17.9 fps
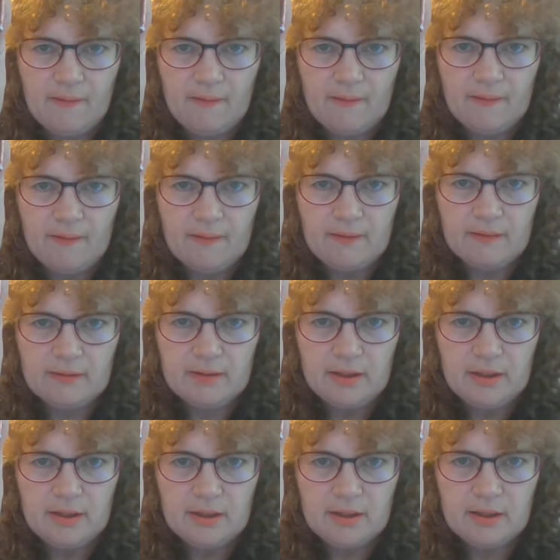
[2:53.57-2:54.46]
let's
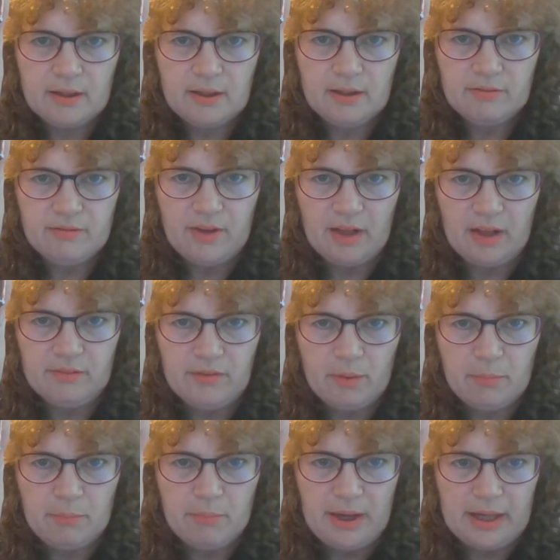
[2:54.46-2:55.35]
see,
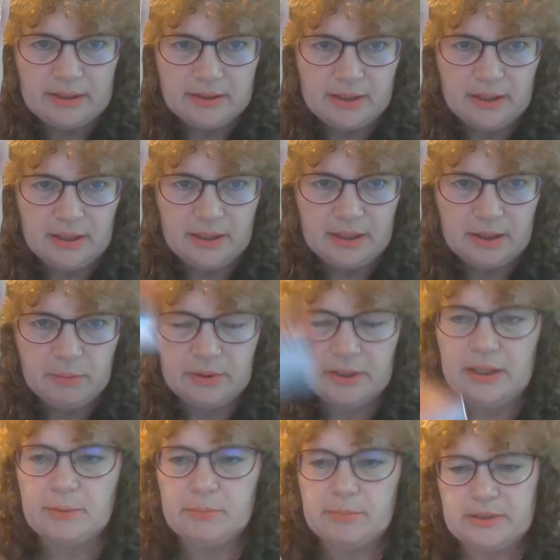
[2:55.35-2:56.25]
velvet matte liquid
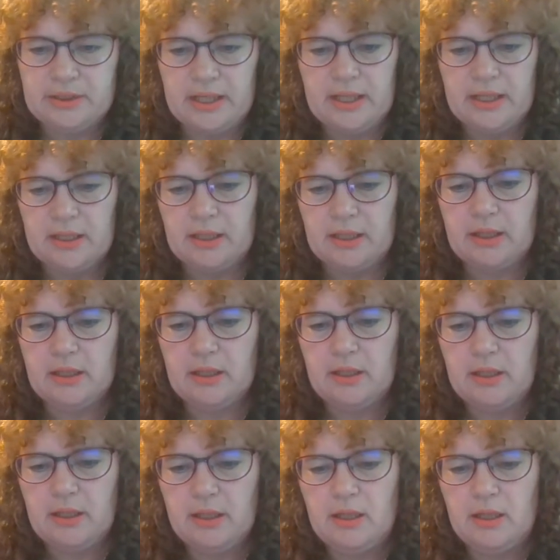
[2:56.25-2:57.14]
lipstick.
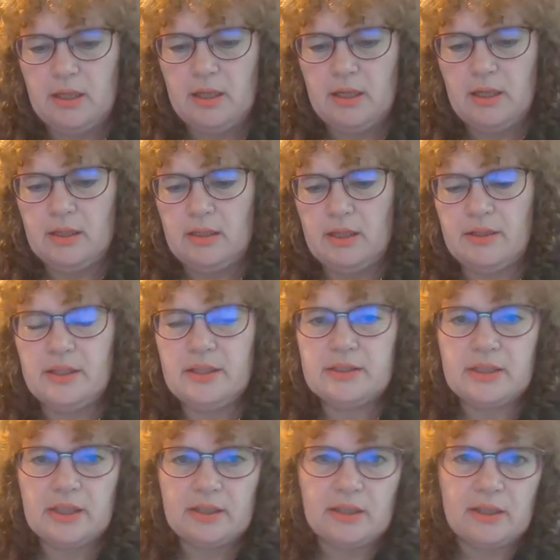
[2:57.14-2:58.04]
Now
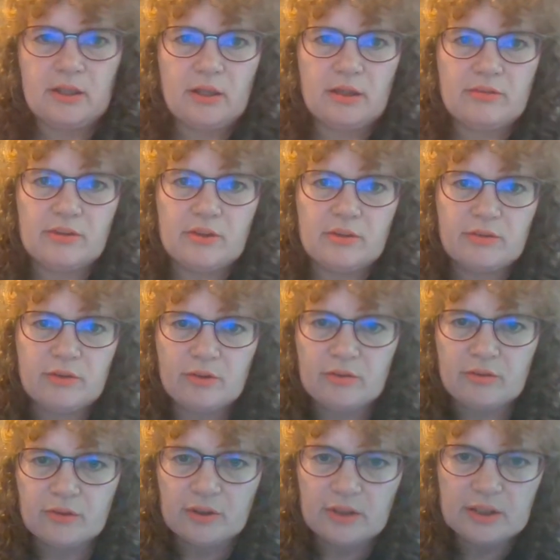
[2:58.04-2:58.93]
this end, I don't even know if you can
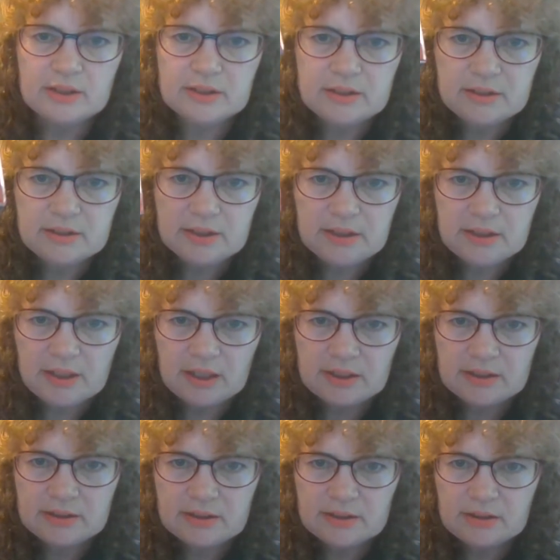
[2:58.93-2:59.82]
see that
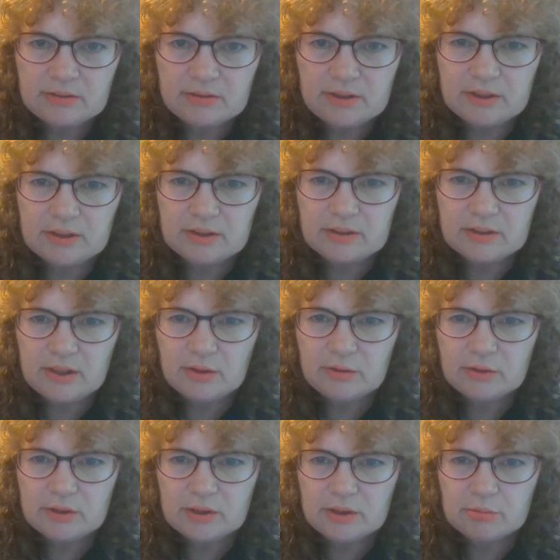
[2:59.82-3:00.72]
because it's written so
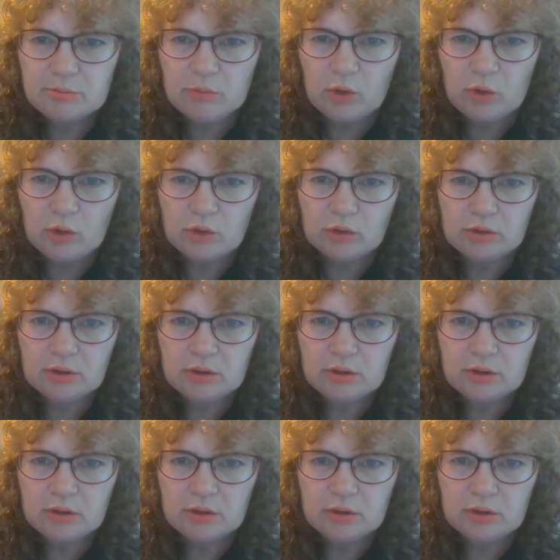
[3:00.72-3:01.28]
small.